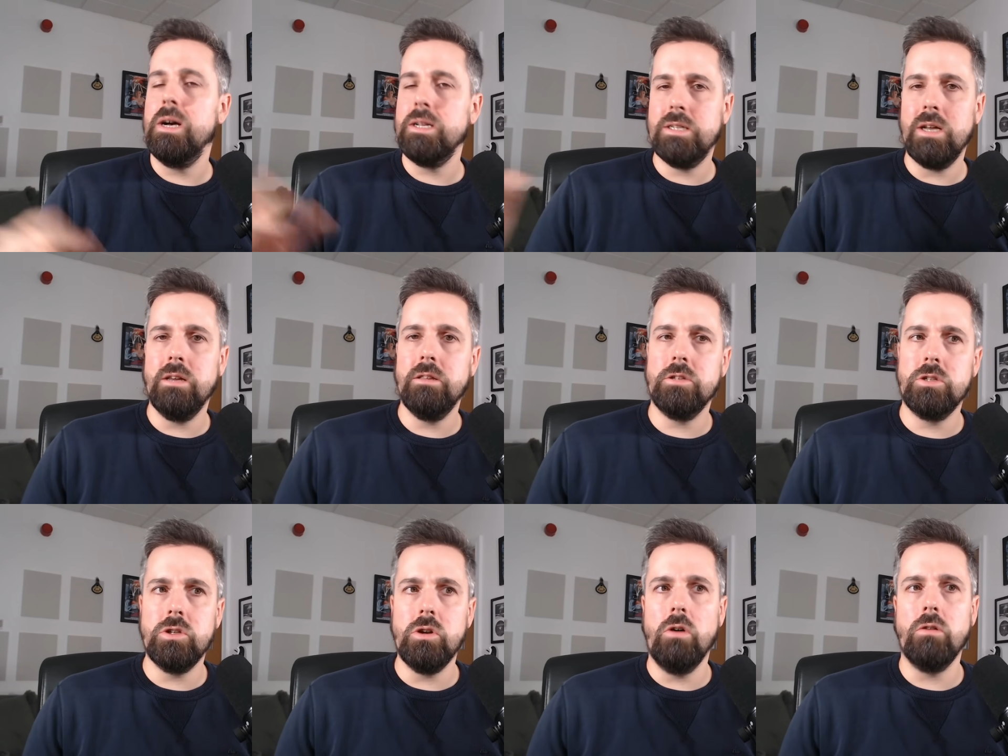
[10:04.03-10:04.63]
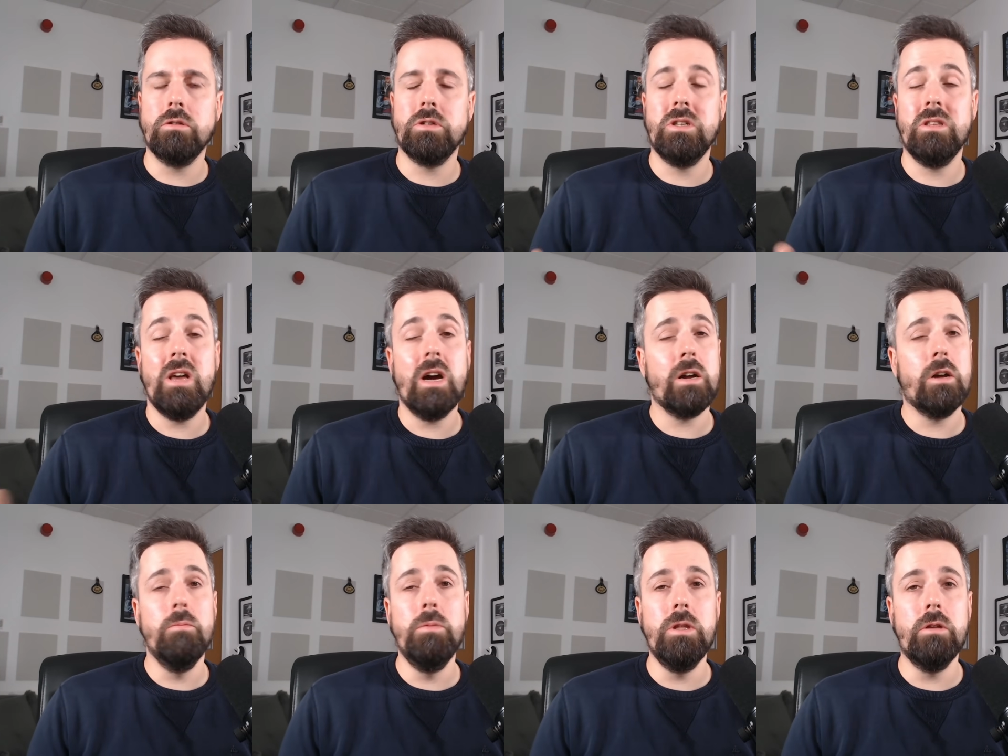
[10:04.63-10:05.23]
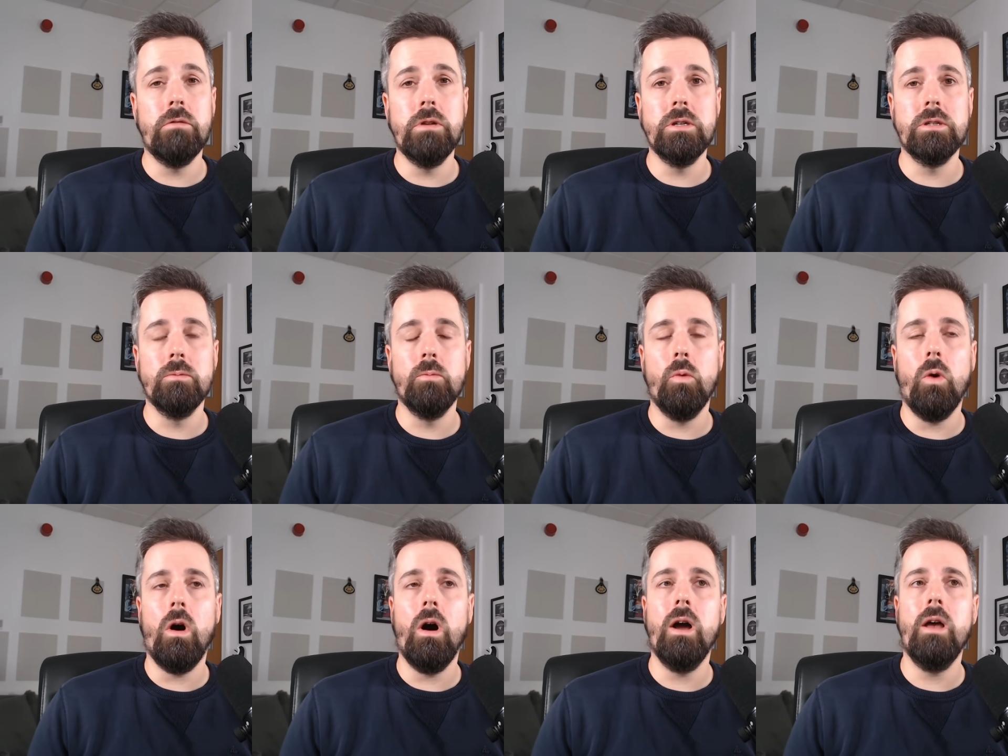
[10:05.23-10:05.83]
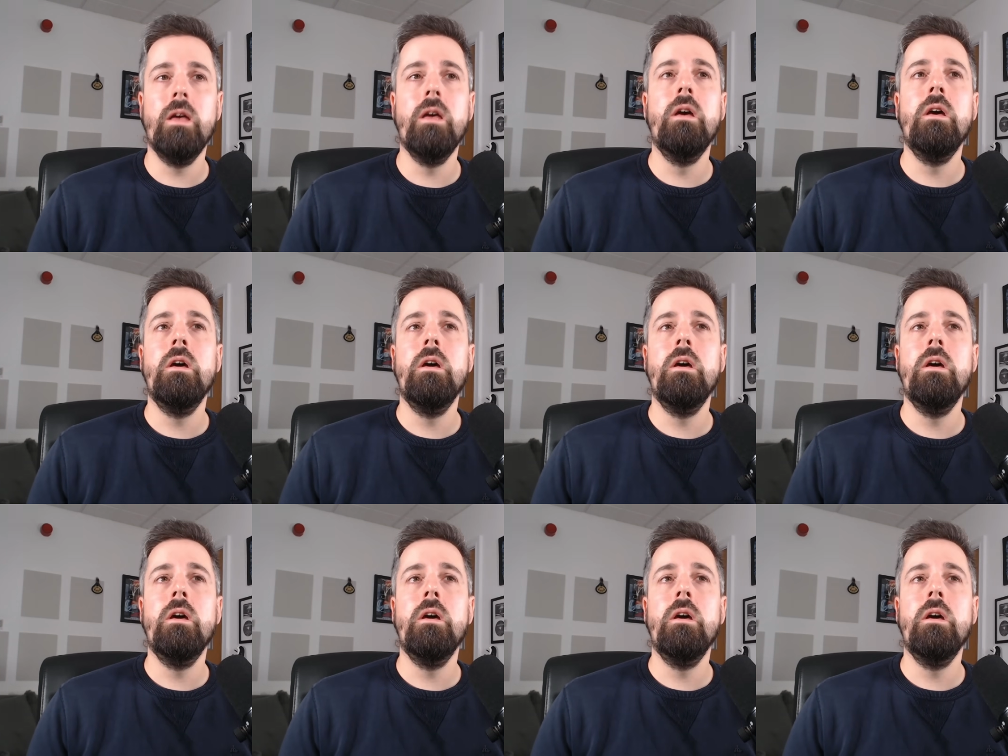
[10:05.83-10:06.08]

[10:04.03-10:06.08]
to other songs, so that could be the reason why.